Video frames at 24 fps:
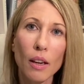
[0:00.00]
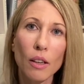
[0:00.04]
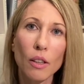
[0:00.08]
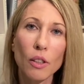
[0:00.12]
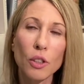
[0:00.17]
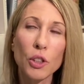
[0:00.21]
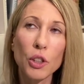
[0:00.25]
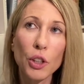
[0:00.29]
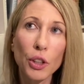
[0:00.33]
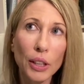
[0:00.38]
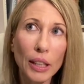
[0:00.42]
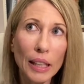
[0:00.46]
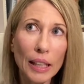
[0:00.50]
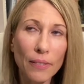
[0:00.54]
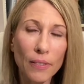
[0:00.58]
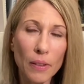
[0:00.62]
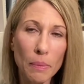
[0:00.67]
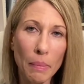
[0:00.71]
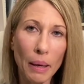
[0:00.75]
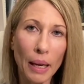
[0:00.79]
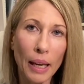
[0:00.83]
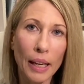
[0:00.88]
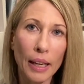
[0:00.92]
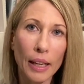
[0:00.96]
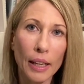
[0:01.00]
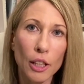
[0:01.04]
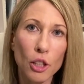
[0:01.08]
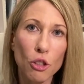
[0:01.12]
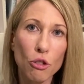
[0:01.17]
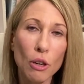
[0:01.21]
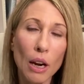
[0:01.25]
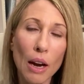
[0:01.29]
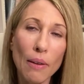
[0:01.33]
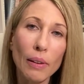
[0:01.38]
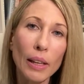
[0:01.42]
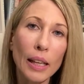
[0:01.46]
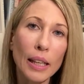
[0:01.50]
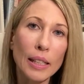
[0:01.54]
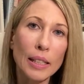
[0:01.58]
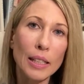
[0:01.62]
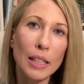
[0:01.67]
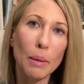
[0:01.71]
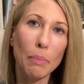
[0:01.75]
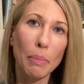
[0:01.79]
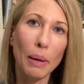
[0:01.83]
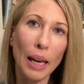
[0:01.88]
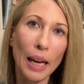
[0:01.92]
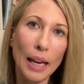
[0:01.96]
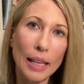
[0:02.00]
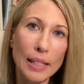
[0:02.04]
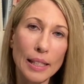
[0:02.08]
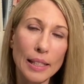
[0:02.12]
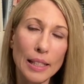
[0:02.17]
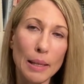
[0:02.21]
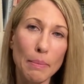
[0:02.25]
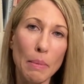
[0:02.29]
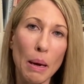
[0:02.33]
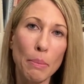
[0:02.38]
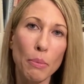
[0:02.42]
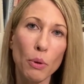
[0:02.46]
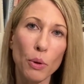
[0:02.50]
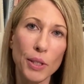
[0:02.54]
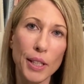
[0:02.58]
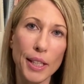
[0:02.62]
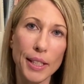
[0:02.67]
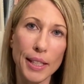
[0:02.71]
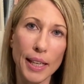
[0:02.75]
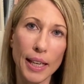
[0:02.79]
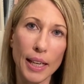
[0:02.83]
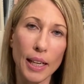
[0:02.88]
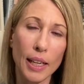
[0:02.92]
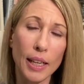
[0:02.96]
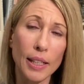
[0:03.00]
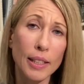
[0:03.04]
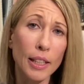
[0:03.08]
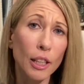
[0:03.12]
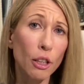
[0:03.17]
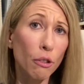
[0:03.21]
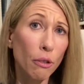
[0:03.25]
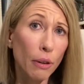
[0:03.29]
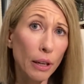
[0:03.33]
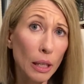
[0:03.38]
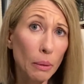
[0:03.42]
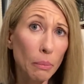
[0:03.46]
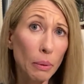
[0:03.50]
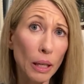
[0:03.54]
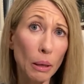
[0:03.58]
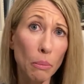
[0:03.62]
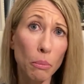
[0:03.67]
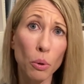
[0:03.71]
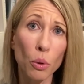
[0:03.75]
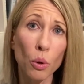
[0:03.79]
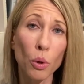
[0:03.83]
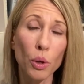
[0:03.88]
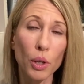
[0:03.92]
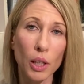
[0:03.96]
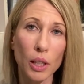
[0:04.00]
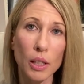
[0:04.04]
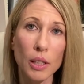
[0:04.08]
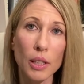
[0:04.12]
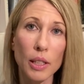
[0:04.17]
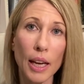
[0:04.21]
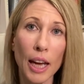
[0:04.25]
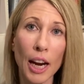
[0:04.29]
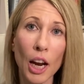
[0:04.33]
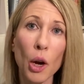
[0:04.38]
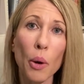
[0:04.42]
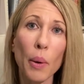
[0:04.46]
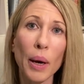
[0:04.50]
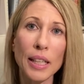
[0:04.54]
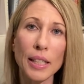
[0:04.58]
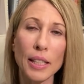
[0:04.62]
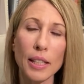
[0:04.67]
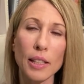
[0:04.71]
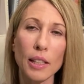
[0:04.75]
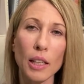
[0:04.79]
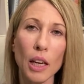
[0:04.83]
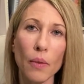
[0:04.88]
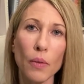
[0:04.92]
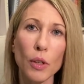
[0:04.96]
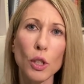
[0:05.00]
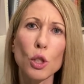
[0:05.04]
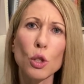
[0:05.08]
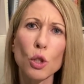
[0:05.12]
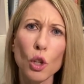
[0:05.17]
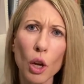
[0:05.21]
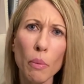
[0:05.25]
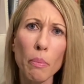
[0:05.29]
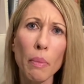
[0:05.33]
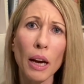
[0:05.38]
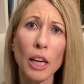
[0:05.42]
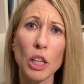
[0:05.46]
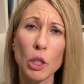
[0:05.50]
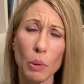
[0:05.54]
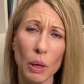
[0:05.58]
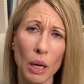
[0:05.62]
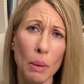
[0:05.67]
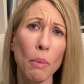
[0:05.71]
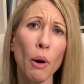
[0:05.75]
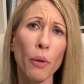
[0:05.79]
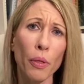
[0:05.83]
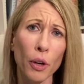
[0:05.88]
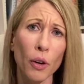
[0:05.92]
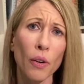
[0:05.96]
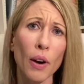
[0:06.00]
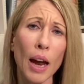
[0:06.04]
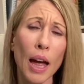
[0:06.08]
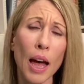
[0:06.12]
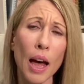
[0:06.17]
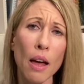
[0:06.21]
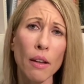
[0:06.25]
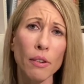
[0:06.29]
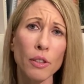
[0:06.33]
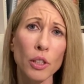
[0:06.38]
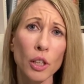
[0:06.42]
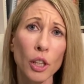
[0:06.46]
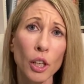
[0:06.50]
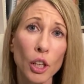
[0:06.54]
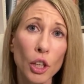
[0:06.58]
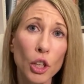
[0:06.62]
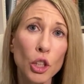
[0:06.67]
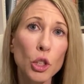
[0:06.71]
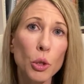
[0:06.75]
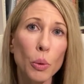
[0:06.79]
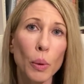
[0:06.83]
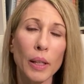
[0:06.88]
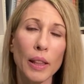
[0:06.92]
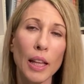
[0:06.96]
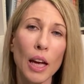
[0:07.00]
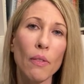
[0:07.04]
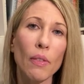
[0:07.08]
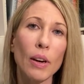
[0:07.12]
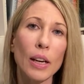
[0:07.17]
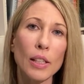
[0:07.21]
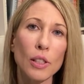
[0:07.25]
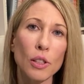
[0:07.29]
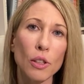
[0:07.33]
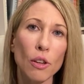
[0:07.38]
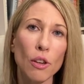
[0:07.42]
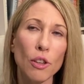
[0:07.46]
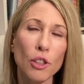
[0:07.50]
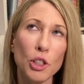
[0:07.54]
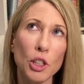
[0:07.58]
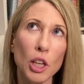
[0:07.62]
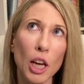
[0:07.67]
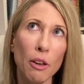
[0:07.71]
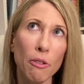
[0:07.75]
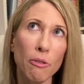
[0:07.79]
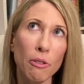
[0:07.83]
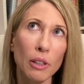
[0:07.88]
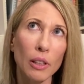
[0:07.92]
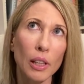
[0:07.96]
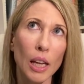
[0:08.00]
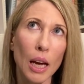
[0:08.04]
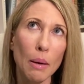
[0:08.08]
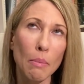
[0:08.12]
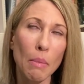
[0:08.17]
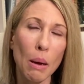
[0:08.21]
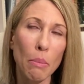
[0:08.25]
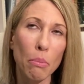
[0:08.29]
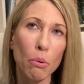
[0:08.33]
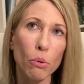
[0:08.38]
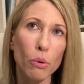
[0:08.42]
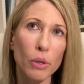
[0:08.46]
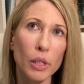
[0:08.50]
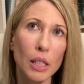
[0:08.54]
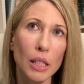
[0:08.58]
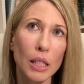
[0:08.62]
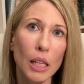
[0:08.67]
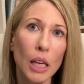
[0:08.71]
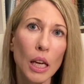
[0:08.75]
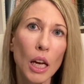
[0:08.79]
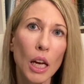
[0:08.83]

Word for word: certainly for me, travelling to the places that my books are set in is incredibly important, and I always discover so much when I'm on the ground doing that research, and I feel like my books